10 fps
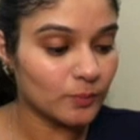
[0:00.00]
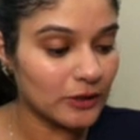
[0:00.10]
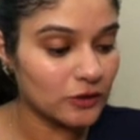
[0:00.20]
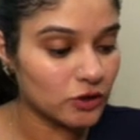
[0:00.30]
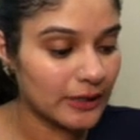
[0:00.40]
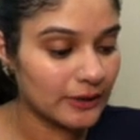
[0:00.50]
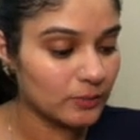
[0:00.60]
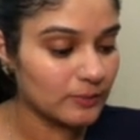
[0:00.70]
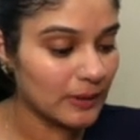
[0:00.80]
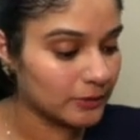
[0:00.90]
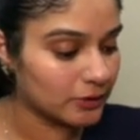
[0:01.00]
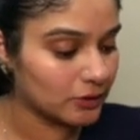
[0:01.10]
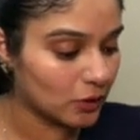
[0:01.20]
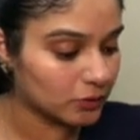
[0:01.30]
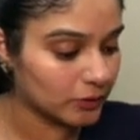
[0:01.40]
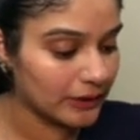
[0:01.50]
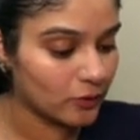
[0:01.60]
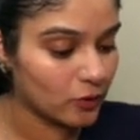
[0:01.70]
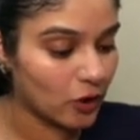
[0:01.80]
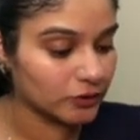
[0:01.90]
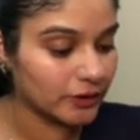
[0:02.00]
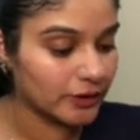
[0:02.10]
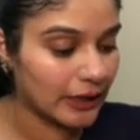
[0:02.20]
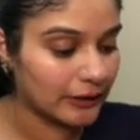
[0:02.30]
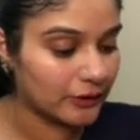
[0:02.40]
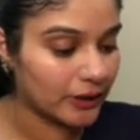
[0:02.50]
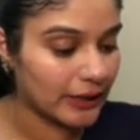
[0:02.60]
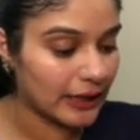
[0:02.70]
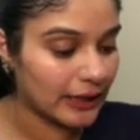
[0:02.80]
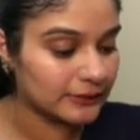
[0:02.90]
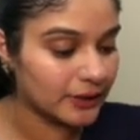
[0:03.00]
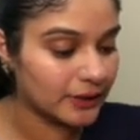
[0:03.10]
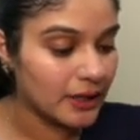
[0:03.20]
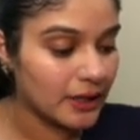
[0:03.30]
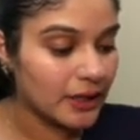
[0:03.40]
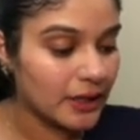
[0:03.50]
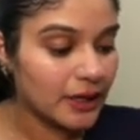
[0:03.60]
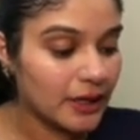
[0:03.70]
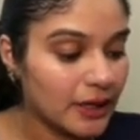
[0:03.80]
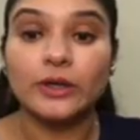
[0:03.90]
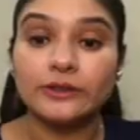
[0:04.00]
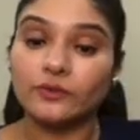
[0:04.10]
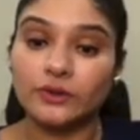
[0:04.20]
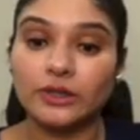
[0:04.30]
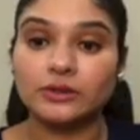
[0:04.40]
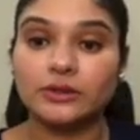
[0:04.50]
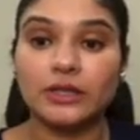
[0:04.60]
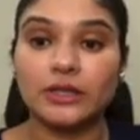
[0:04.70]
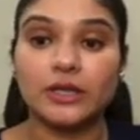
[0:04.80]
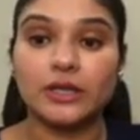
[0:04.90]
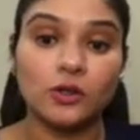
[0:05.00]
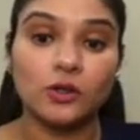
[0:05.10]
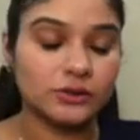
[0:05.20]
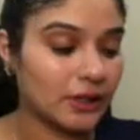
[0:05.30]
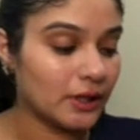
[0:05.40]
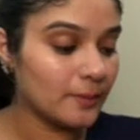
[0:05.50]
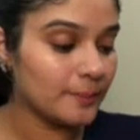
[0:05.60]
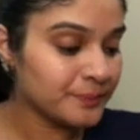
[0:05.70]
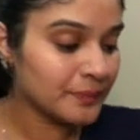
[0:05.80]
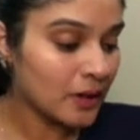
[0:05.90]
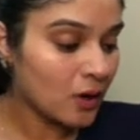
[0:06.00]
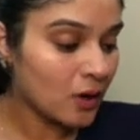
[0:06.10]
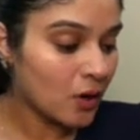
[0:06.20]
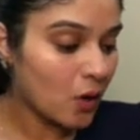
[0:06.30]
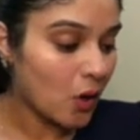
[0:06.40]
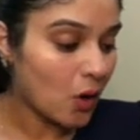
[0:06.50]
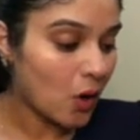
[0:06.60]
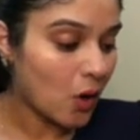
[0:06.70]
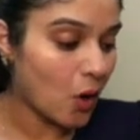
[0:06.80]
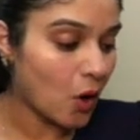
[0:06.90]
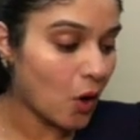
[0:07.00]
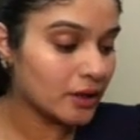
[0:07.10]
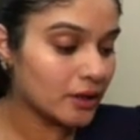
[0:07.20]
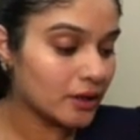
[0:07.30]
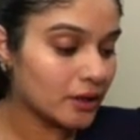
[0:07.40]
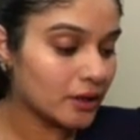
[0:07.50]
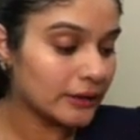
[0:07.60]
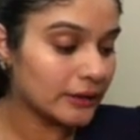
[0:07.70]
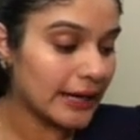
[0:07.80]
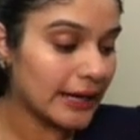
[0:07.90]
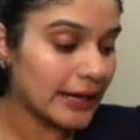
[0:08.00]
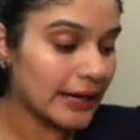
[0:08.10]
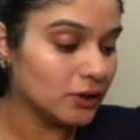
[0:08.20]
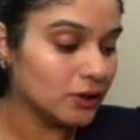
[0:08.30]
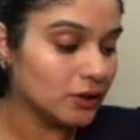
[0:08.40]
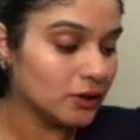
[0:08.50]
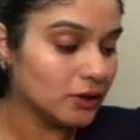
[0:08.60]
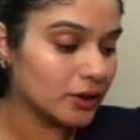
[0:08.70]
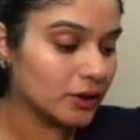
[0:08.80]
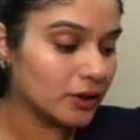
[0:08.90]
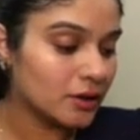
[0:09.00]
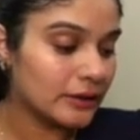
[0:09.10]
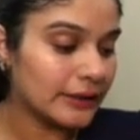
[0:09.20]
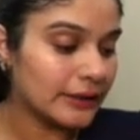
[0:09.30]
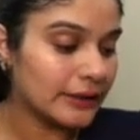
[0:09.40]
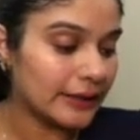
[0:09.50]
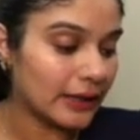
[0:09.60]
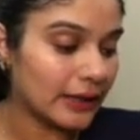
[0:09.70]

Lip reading: sure that you remember this also, that concentrated nitric acid, you instead of this, you can also say hot dilute nitric acid.